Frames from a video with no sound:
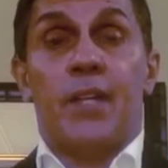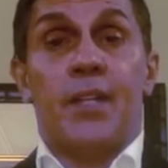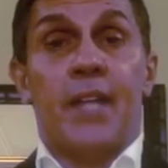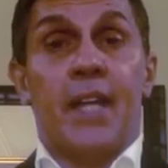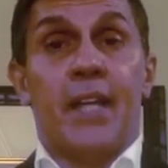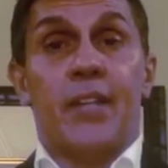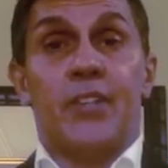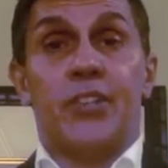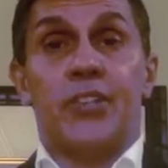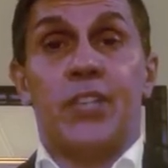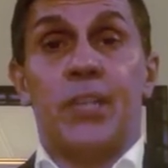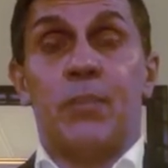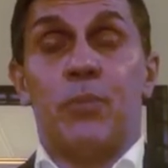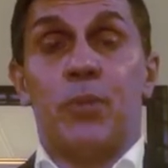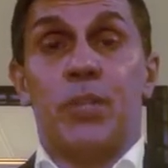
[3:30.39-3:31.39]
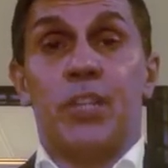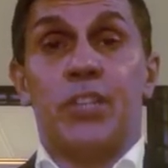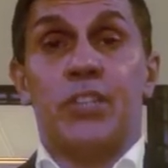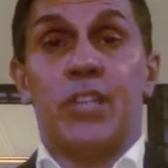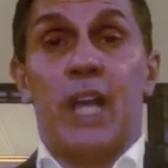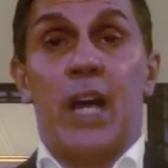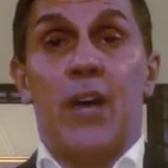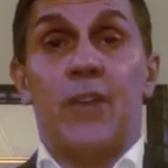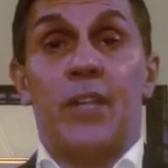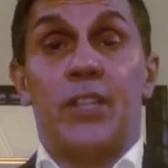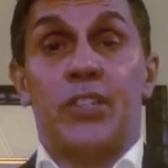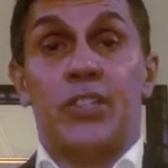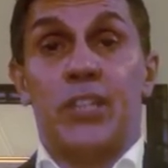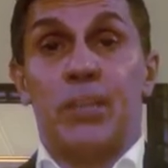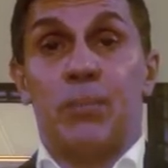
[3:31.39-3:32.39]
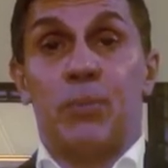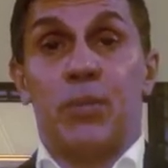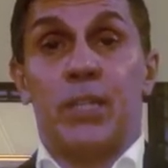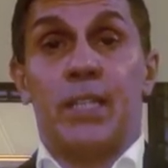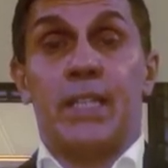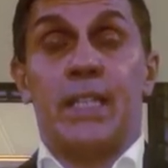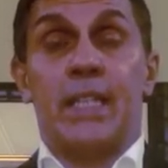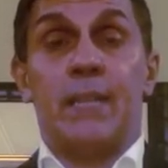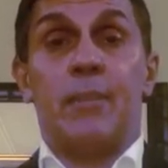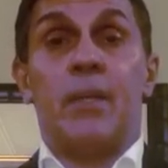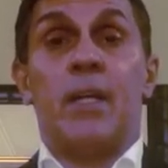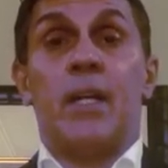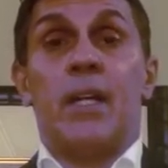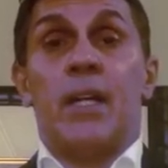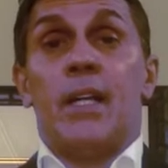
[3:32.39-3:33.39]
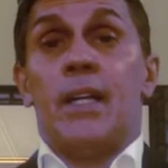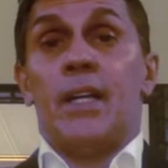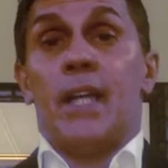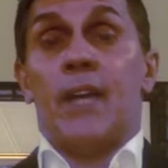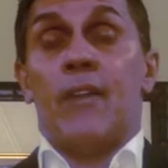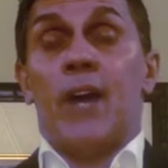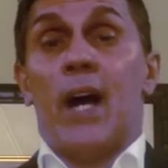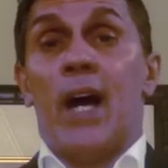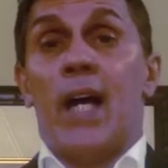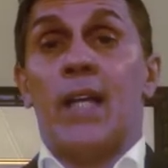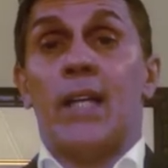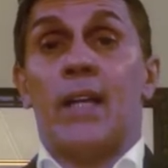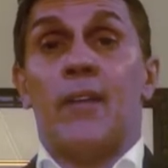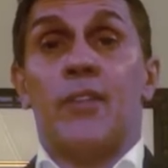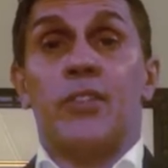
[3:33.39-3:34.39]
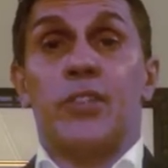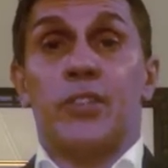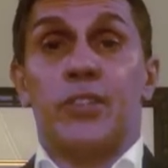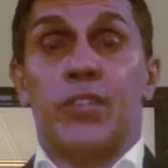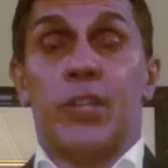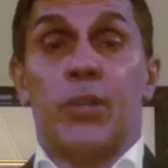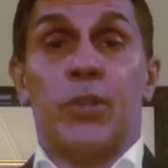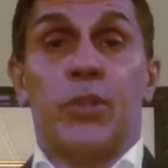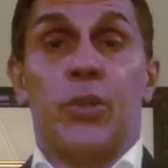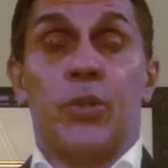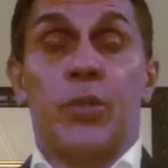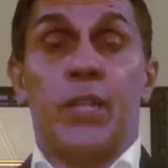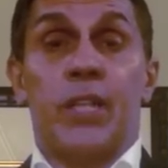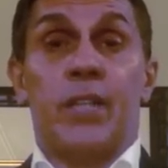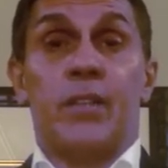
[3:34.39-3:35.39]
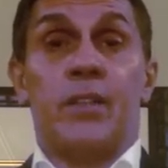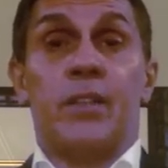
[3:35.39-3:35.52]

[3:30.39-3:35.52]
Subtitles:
They can sleep really sound, they sleep really deep, they have high levels of serotonin.